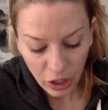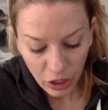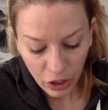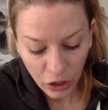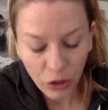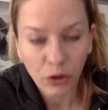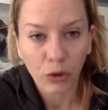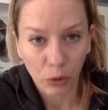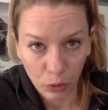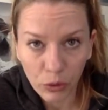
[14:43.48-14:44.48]

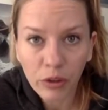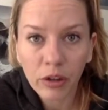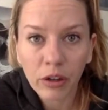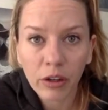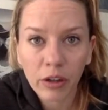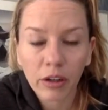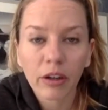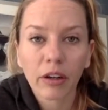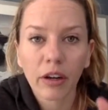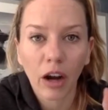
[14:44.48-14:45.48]
you
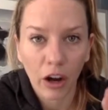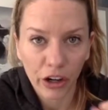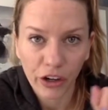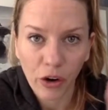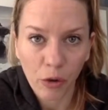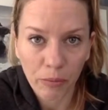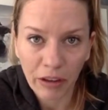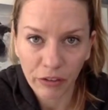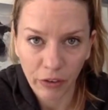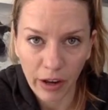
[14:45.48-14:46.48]
are your own
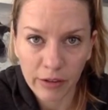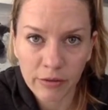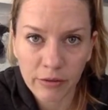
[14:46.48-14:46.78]
best friend.